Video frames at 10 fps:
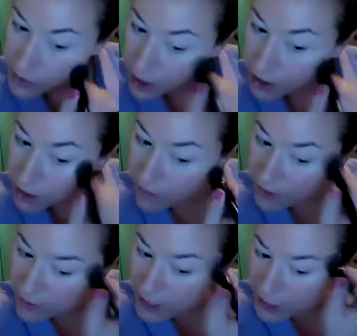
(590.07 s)
darker
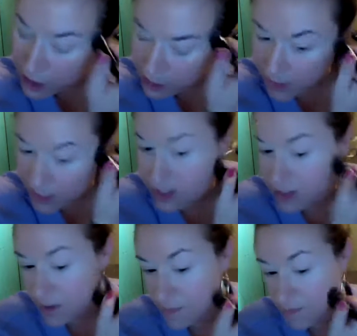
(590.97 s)
foundation
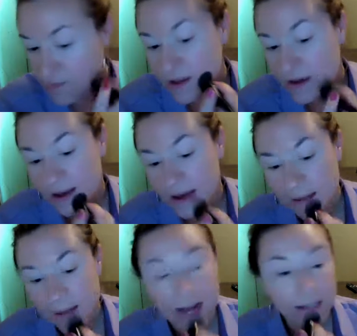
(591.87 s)
because
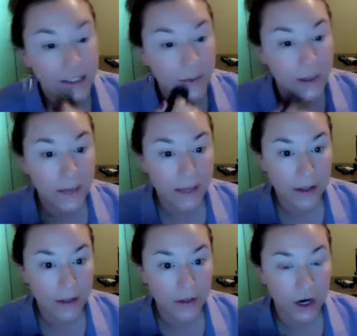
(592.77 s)
I just want to be a
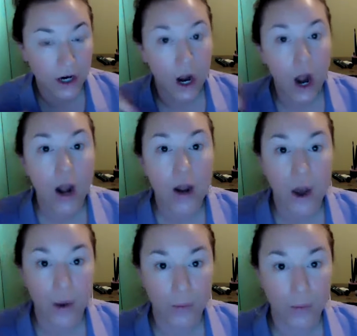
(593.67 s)
little darker? No.